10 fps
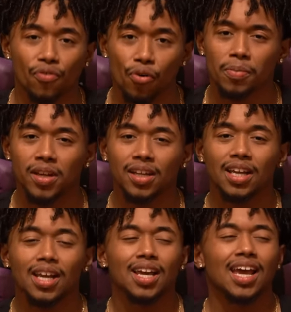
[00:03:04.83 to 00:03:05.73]
for me,
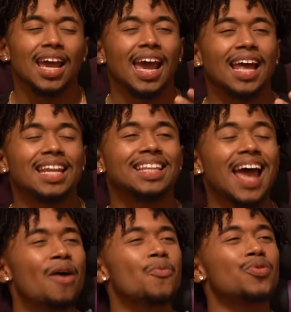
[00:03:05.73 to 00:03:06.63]
and
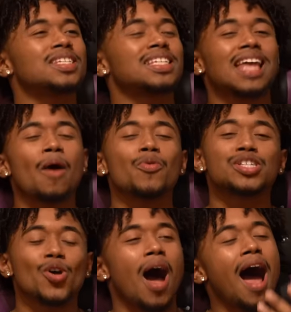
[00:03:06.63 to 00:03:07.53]
that was that
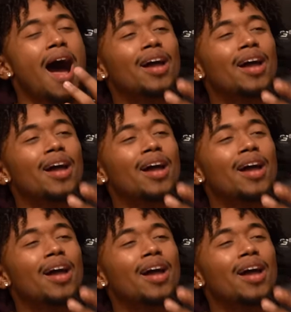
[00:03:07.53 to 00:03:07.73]
was so.